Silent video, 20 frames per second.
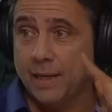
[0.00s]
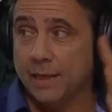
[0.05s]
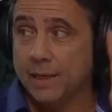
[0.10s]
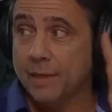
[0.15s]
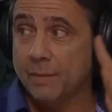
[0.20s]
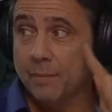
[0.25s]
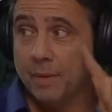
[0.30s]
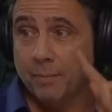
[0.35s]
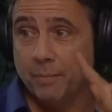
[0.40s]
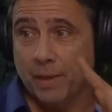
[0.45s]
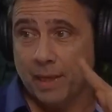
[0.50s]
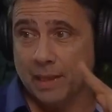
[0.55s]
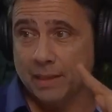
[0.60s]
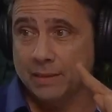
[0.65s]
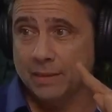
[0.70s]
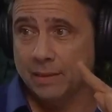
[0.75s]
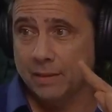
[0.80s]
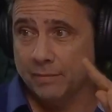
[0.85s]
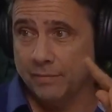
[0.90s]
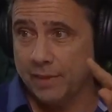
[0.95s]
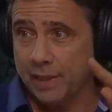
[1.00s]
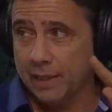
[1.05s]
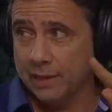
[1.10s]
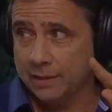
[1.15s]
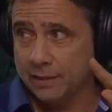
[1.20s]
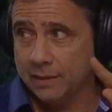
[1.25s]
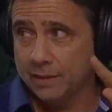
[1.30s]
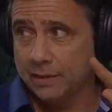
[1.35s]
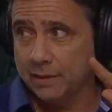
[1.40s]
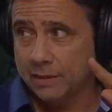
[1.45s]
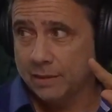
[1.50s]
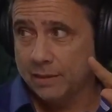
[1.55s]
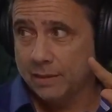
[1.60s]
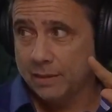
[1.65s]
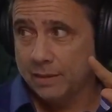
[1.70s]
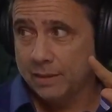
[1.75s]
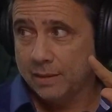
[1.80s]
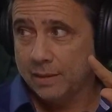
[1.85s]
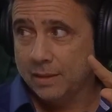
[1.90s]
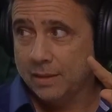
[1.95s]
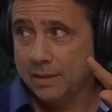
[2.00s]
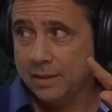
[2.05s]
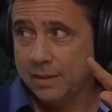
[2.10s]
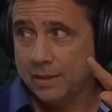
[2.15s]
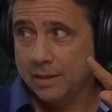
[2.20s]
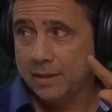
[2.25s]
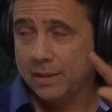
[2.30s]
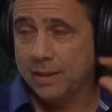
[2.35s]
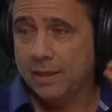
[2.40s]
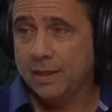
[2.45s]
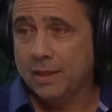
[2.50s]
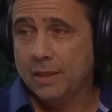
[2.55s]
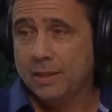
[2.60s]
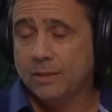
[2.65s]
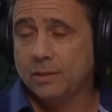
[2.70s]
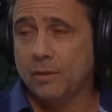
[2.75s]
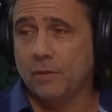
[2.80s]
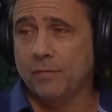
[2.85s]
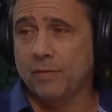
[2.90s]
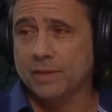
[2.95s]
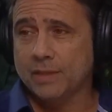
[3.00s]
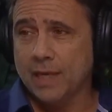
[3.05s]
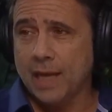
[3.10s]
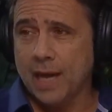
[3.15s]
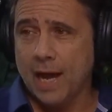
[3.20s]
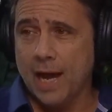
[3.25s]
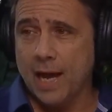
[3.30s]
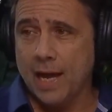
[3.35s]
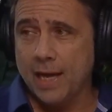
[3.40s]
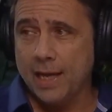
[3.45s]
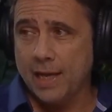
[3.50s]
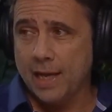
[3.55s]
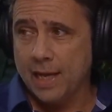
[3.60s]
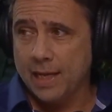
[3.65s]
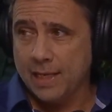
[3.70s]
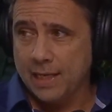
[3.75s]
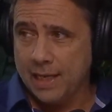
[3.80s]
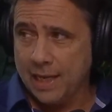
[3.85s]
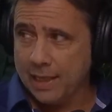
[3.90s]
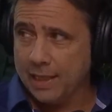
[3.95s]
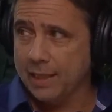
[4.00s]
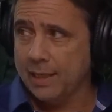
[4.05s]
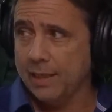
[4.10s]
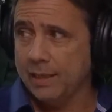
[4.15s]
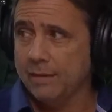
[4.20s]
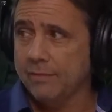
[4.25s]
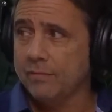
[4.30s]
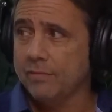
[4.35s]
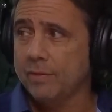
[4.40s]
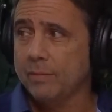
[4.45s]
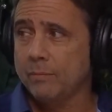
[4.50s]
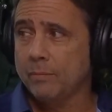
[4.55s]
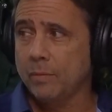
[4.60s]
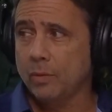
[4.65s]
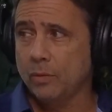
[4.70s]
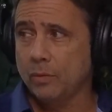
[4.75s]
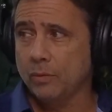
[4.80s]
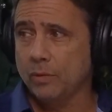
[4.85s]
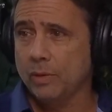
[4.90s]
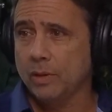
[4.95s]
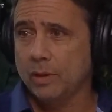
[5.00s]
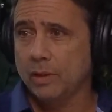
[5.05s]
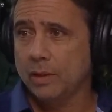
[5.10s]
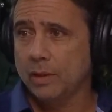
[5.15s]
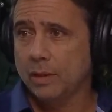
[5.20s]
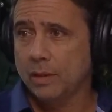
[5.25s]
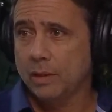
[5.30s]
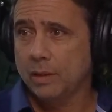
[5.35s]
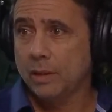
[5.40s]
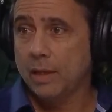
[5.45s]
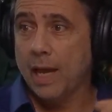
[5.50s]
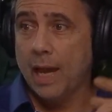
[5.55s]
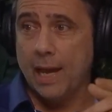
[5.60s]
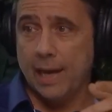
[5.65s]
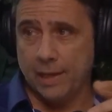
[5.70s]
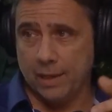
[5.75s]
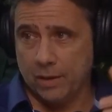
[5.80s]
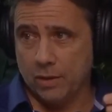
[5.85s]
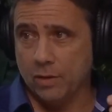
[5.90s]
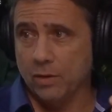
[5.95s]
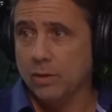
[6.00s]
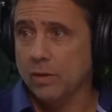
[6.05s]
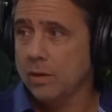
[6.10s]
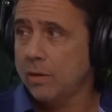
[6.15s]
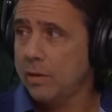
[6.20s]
can be positive, yes? So if it's high and negative mood. Anger.